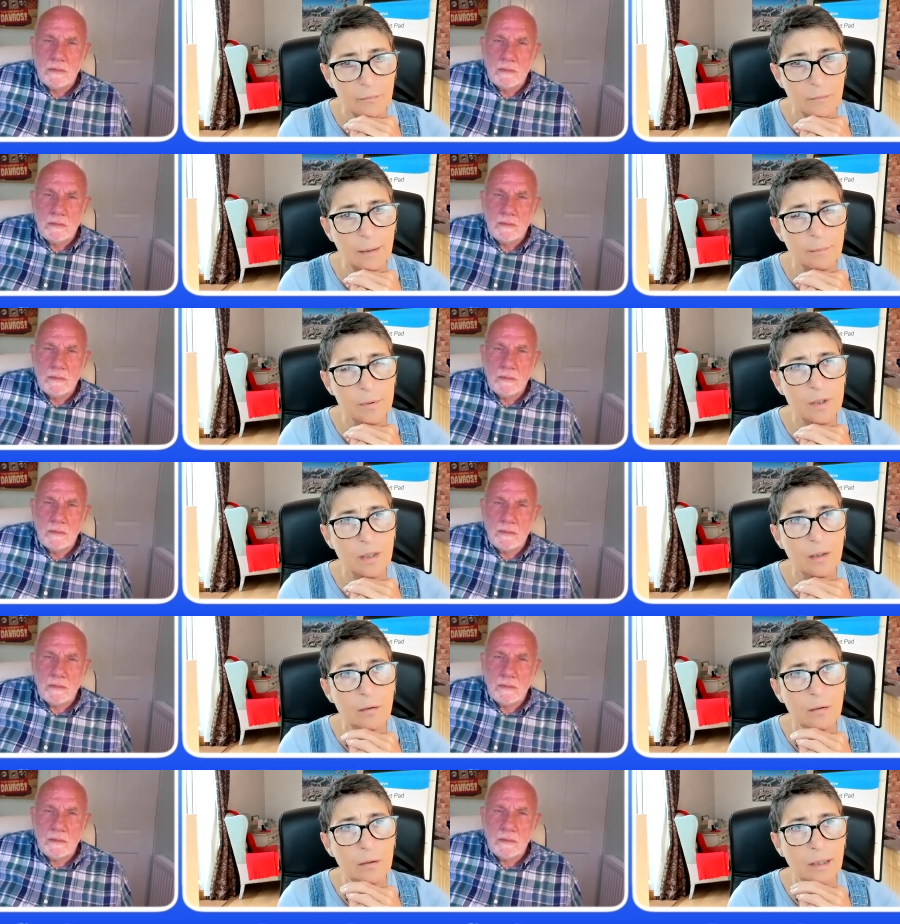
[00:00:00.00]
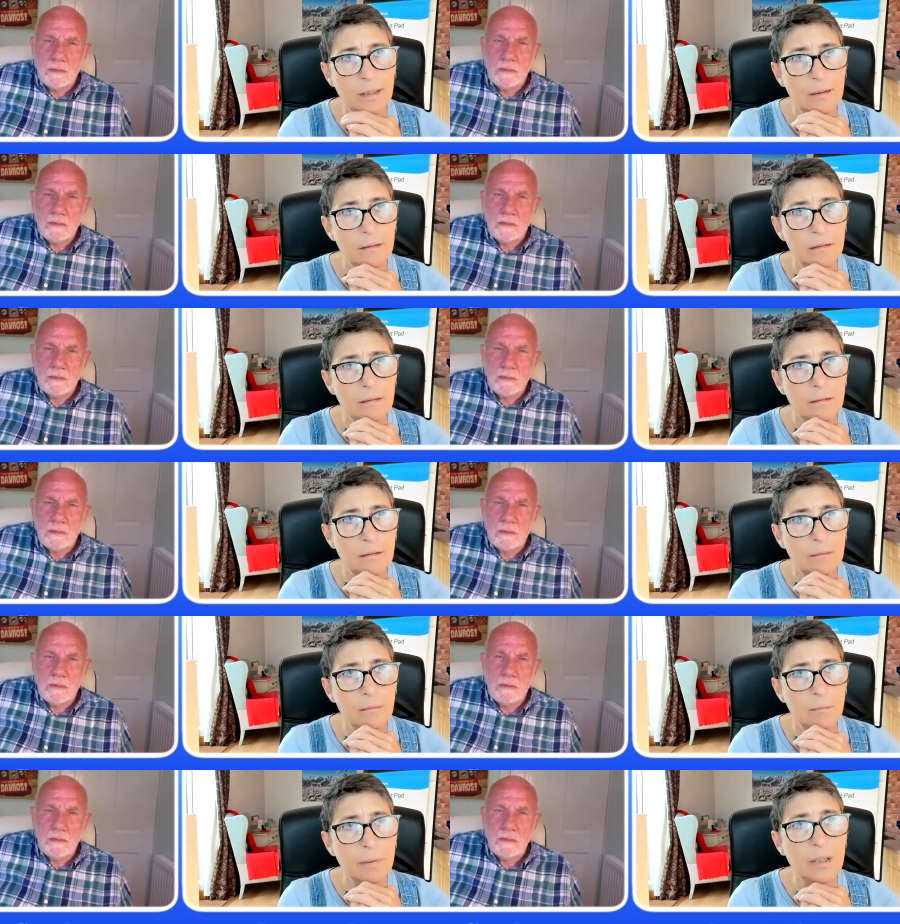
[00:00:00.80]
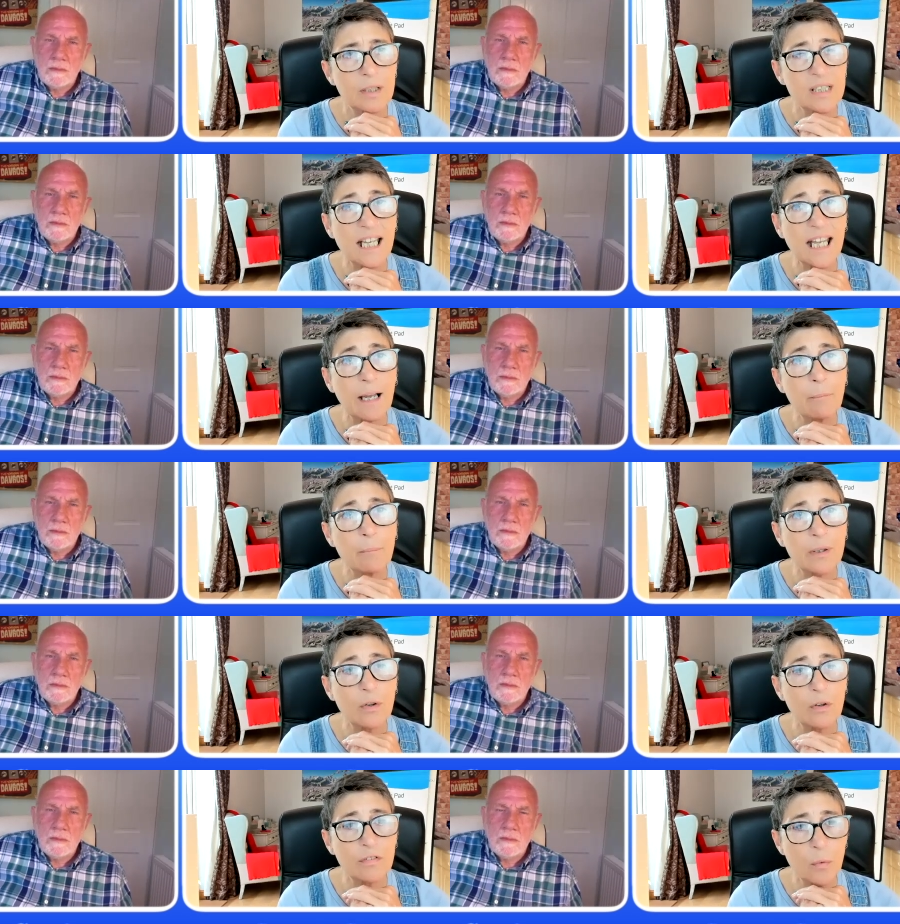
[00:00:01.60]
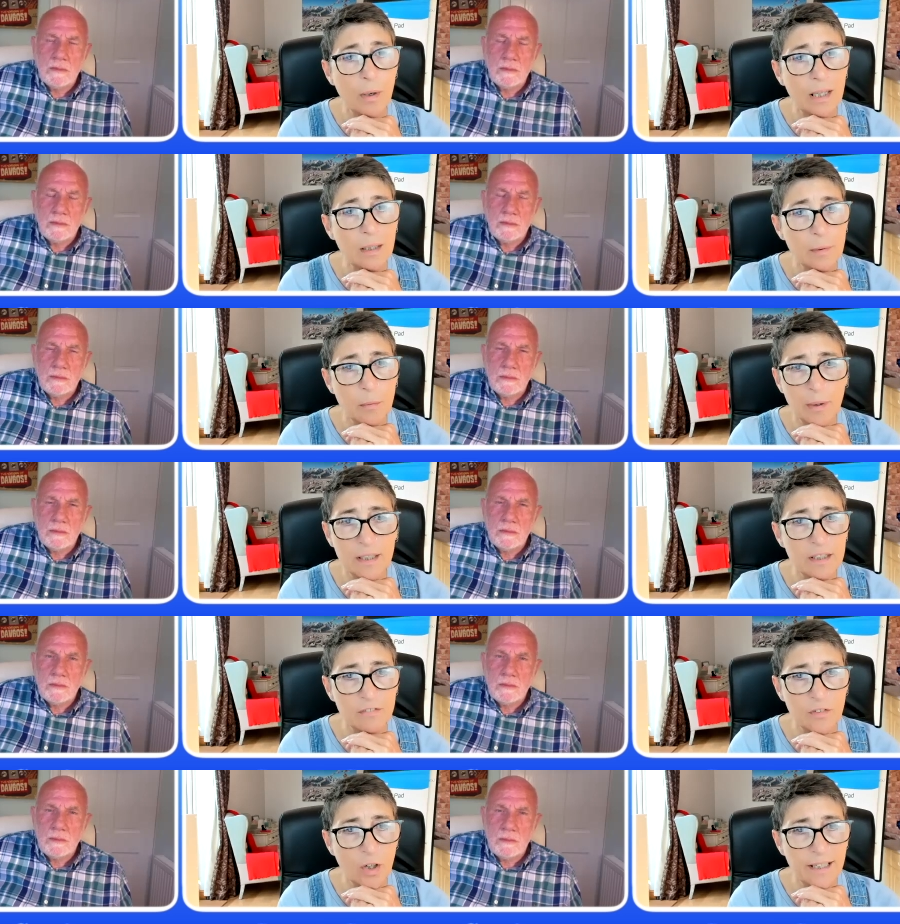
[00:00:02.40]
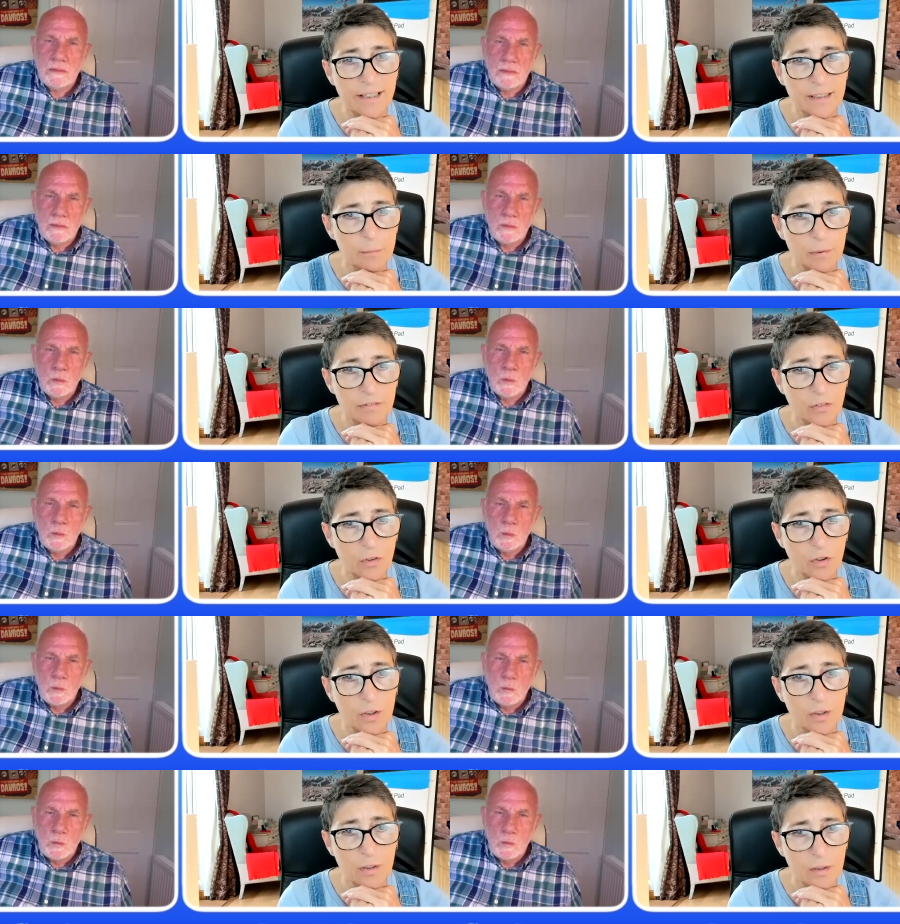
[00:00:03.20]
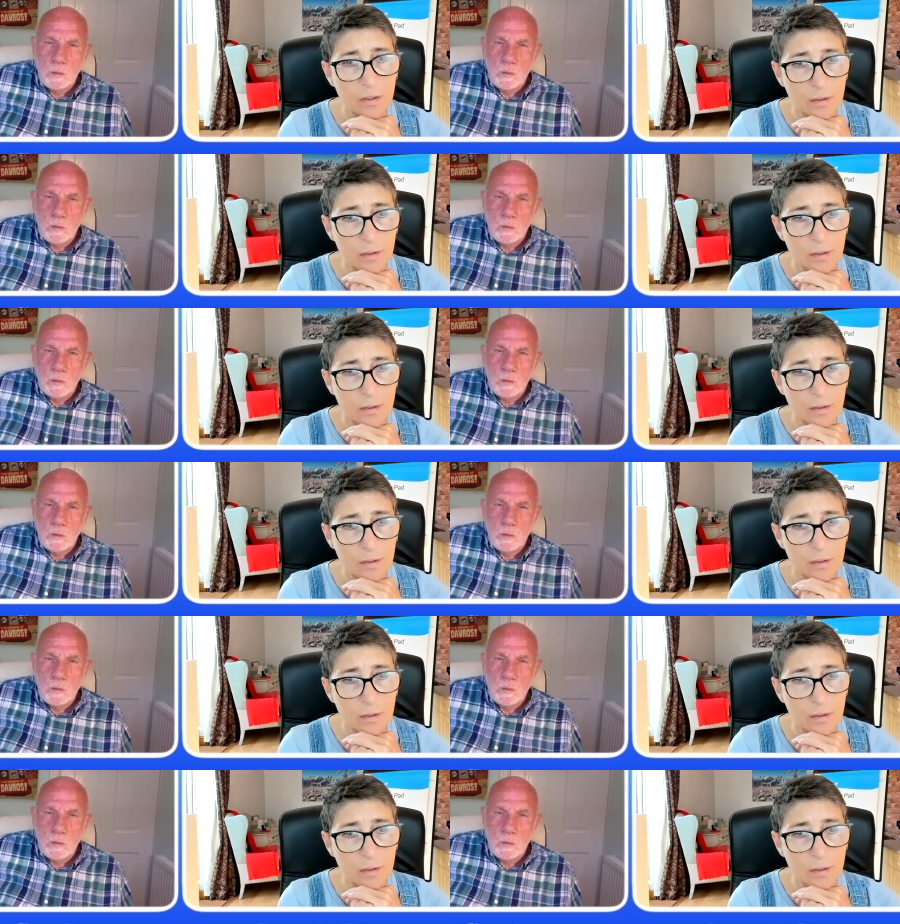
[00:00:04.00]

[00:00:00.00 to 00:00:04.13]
Speaker 1: Absolutely. Because it can be overwhelming when you've not had it before.